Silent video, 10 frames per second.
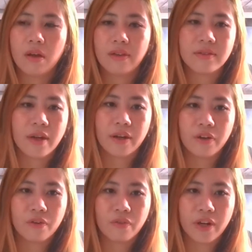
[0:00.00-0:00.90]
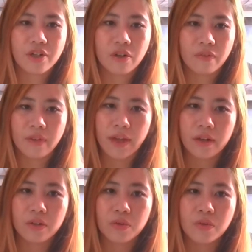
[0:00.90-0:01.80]
entire range of
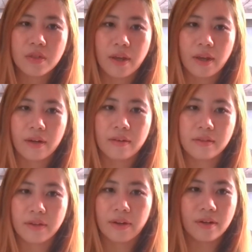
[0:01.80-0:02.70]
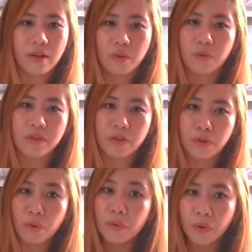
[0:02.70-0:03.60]
leather goods and decided it was a
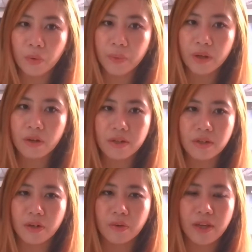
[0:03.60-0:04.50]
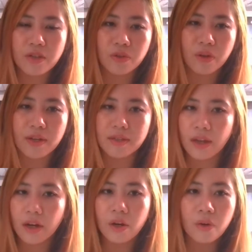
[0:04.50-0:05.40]
no-no because as good as
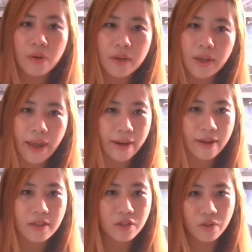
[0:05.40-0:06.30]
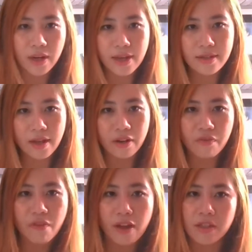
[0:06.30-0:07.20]
they look and as good as an
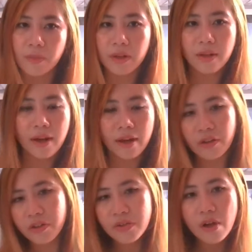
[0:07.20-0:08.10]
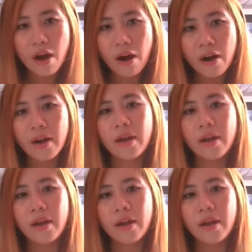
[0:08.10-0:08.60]
investment the leather goods are,